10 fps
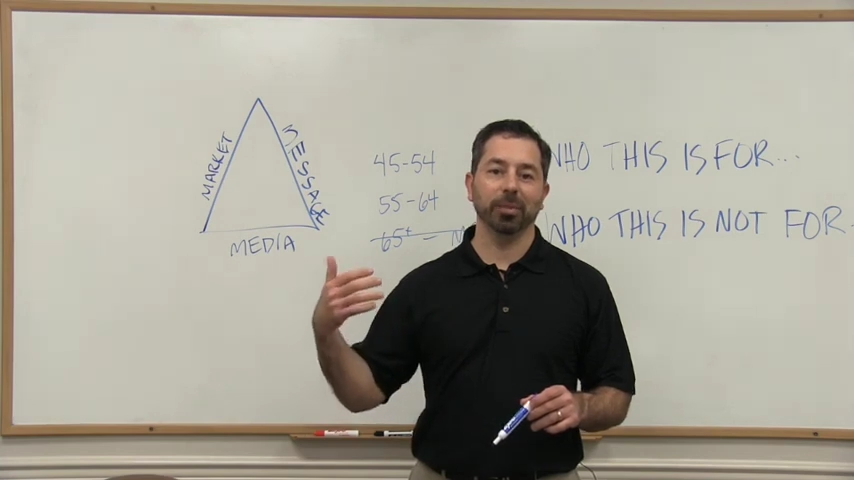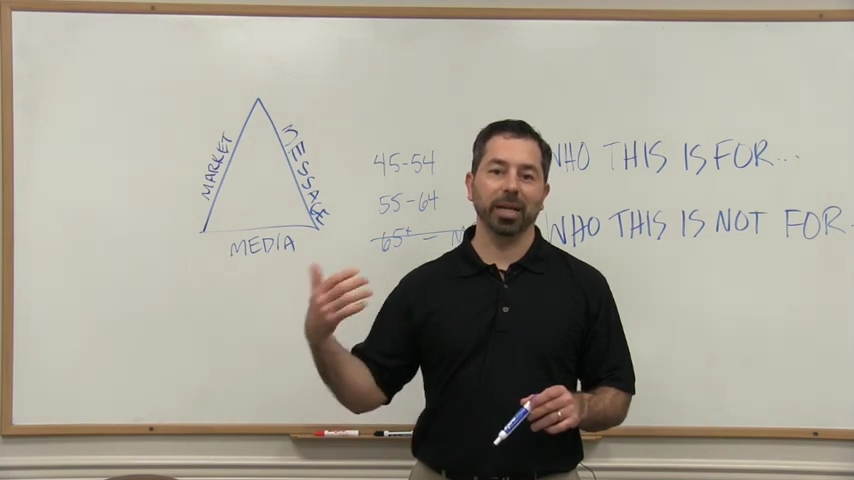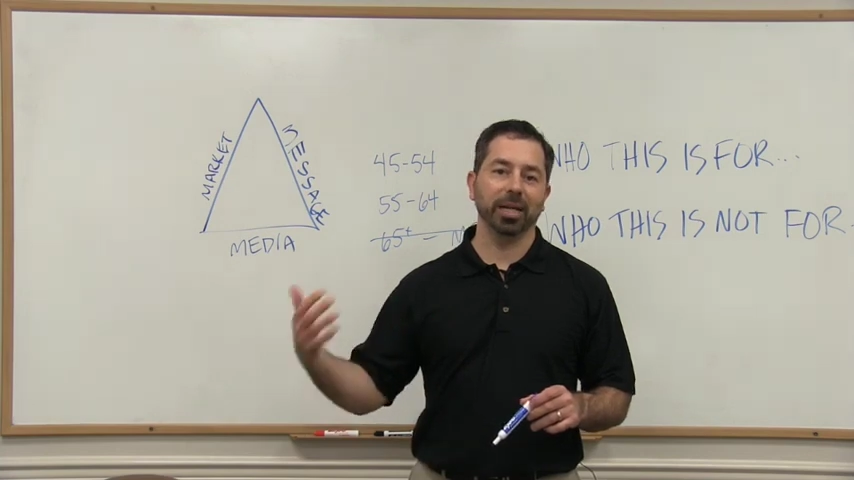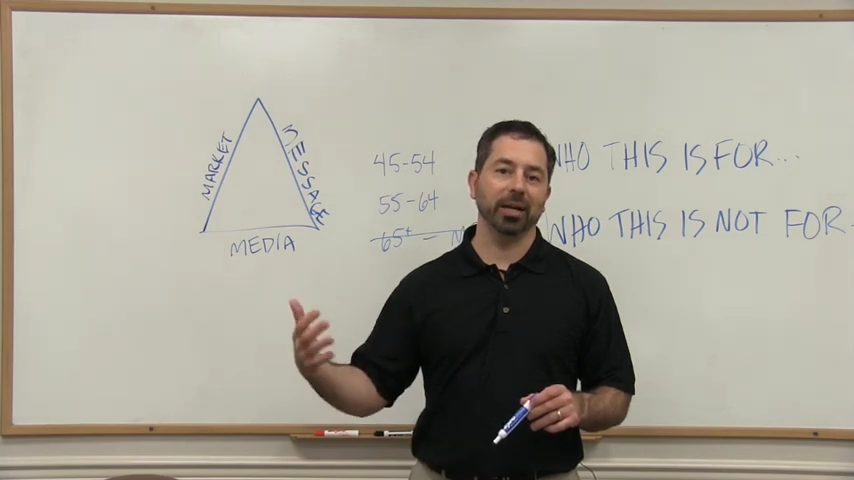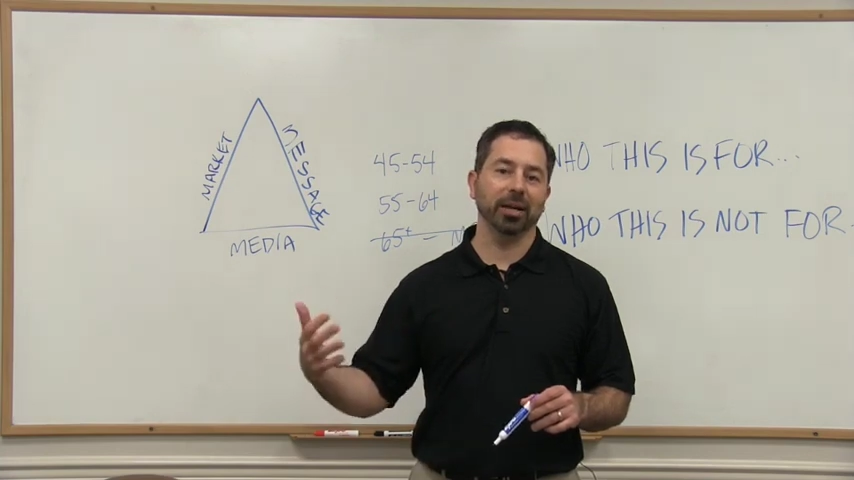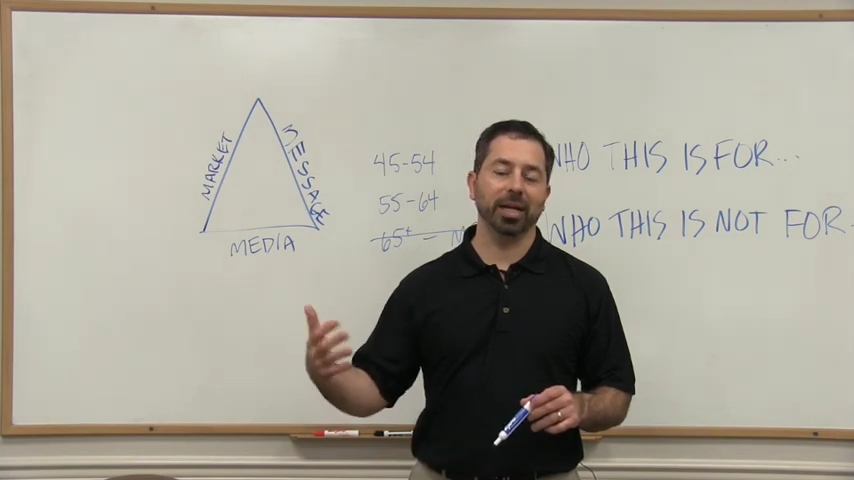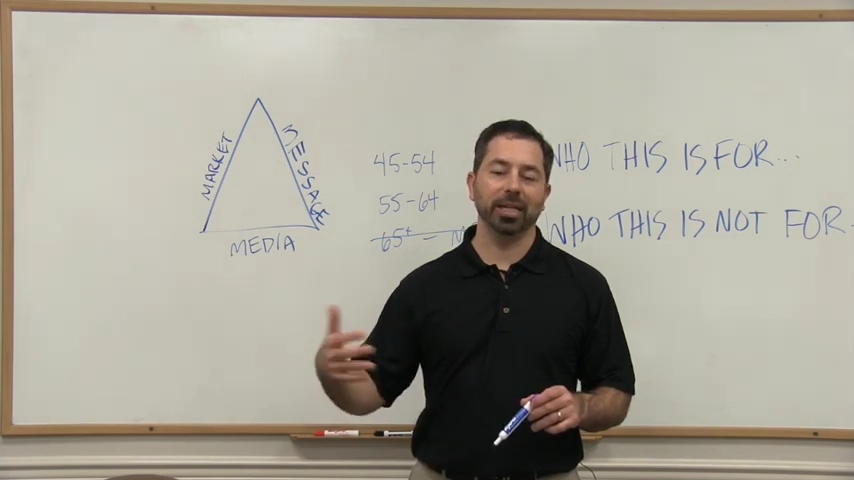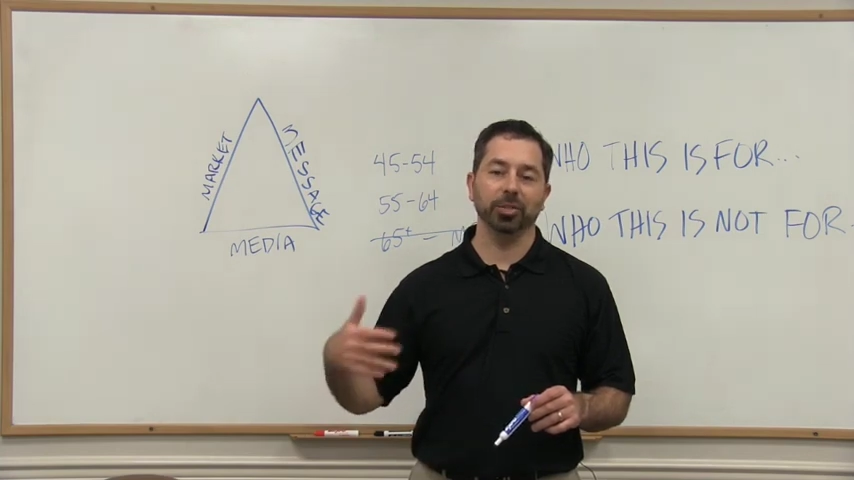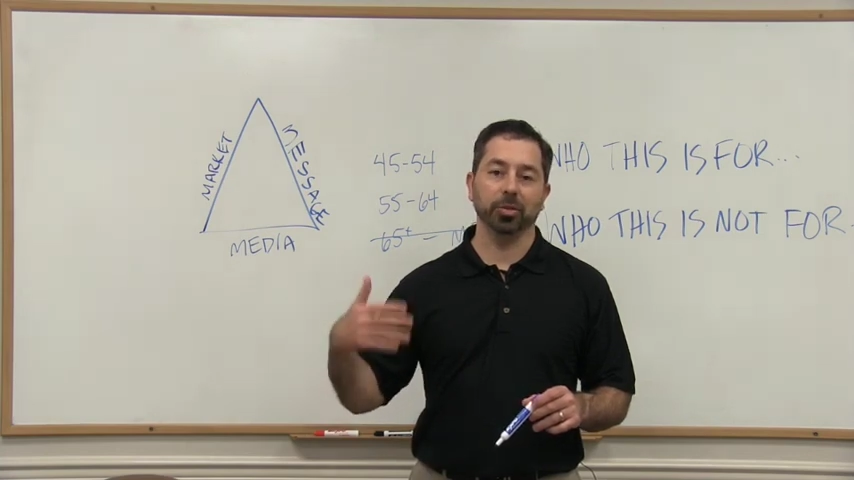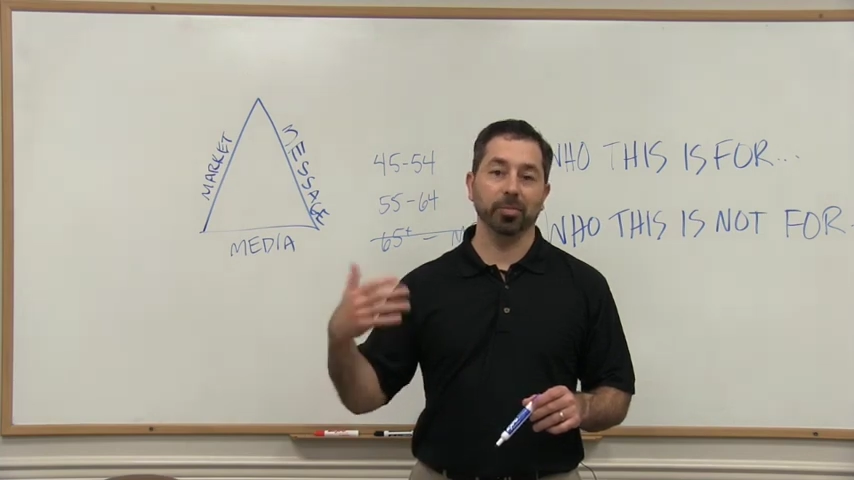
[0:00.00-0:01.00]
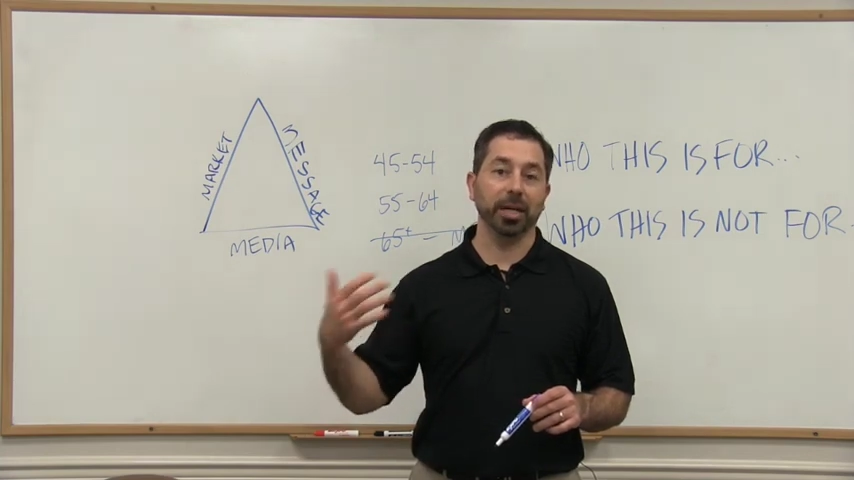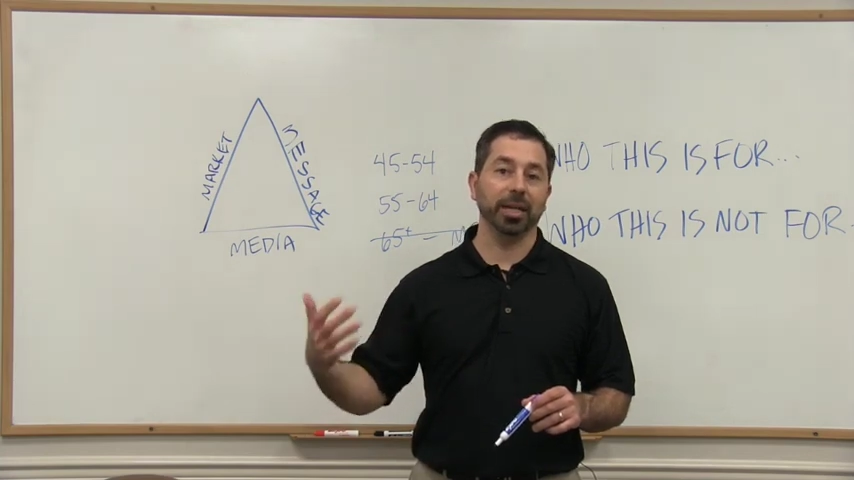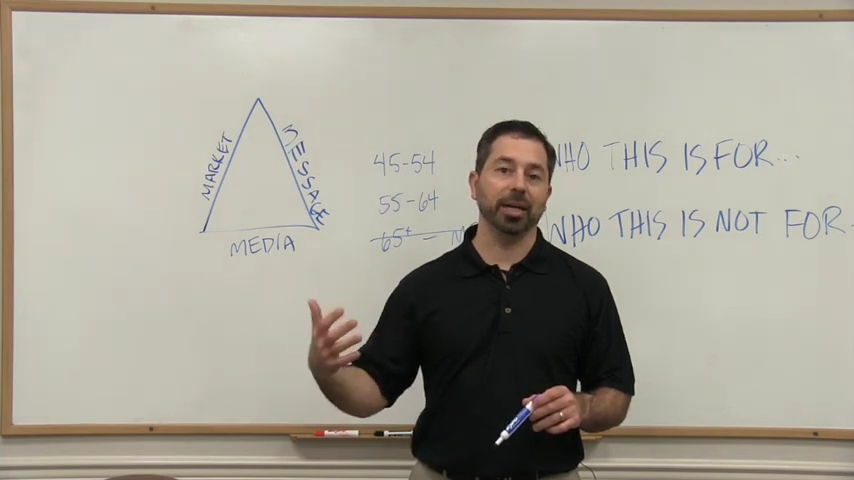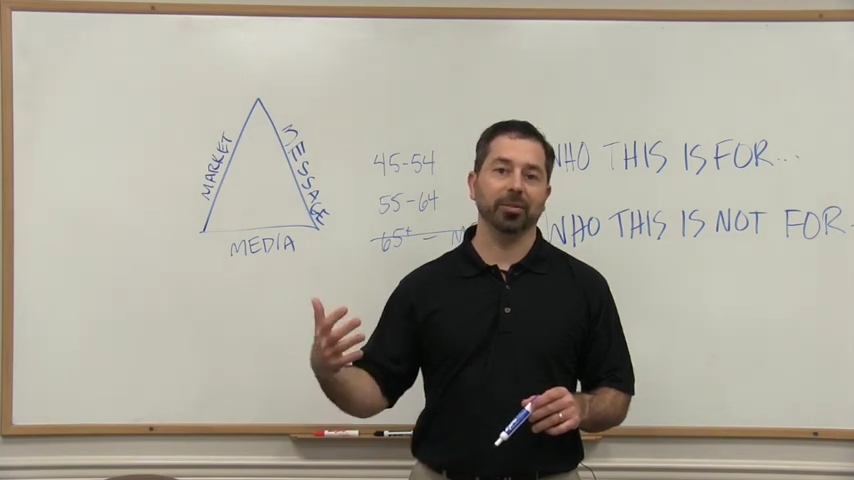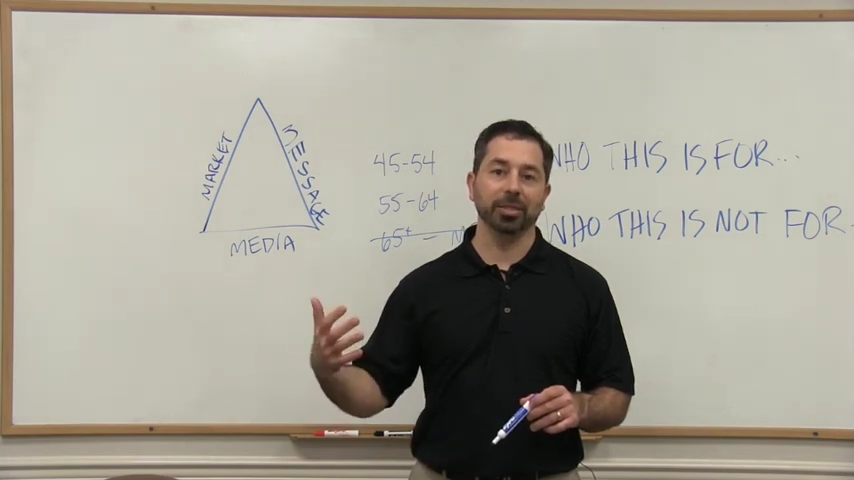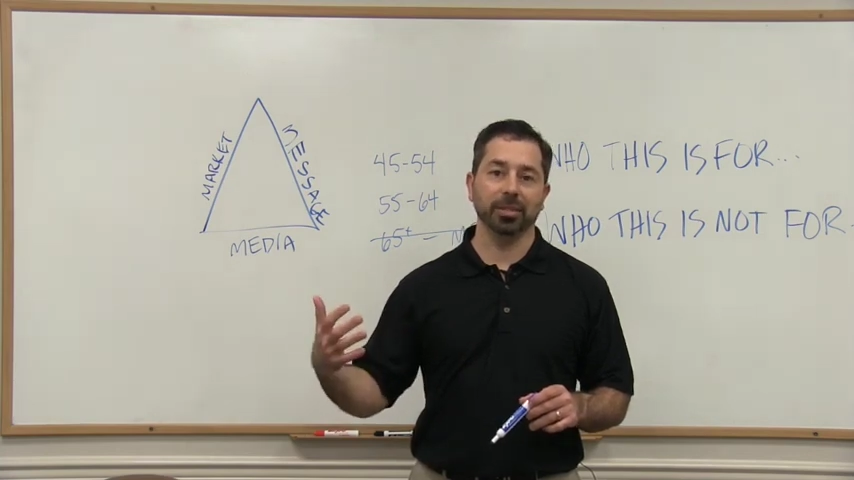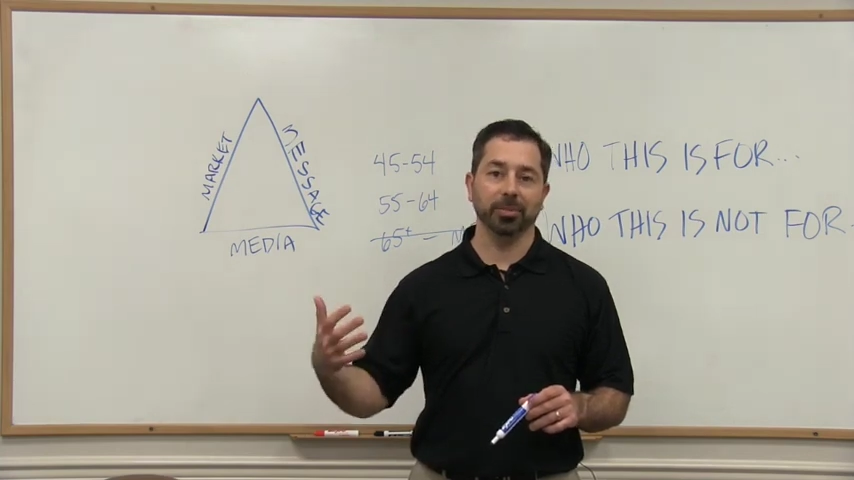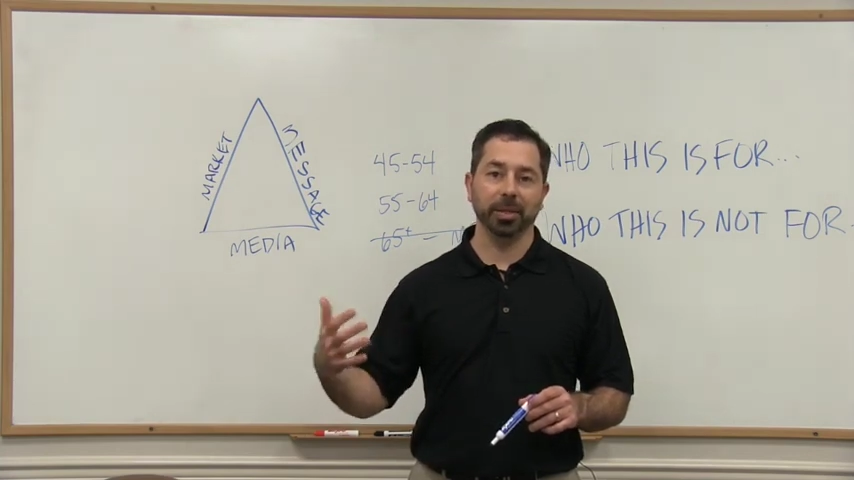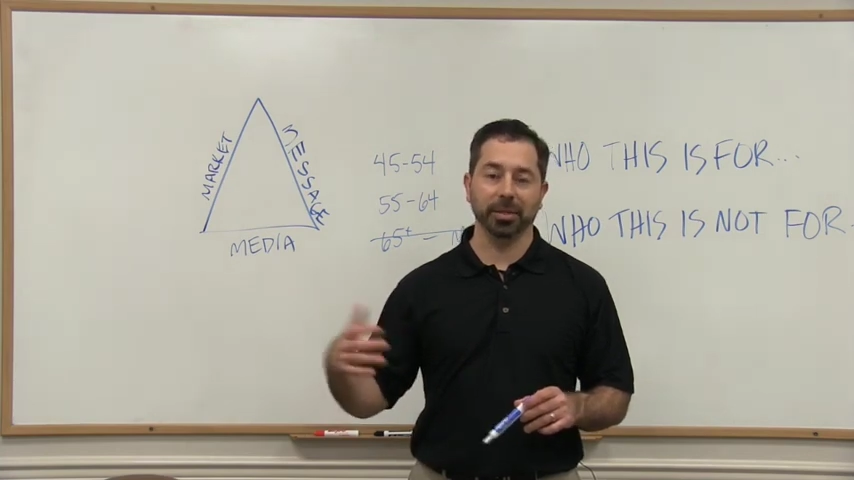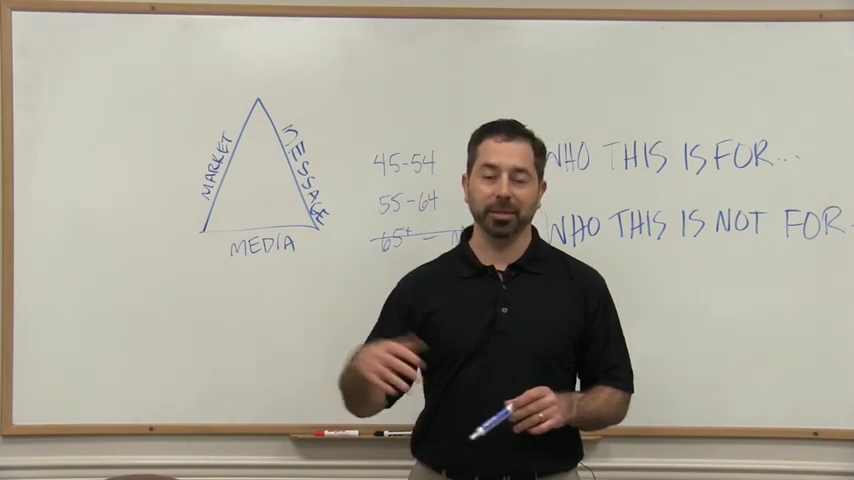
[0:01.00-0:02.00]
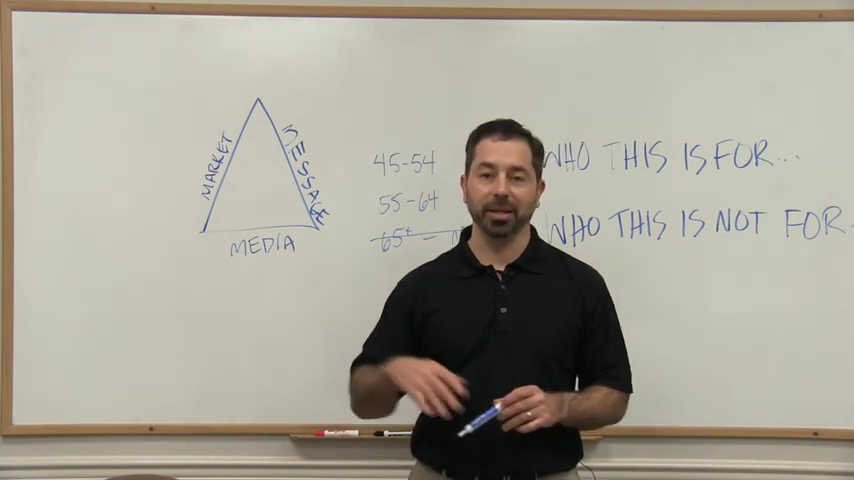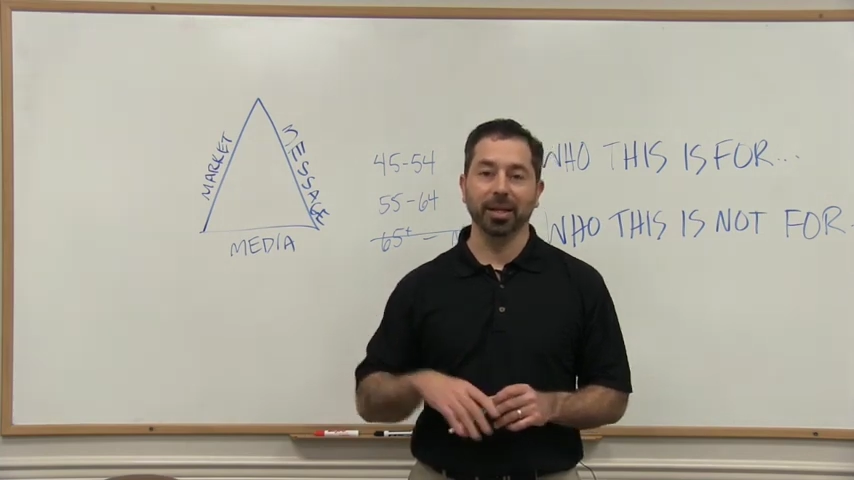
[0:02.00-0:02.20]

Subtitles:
Medicare age or a Medicare recipient,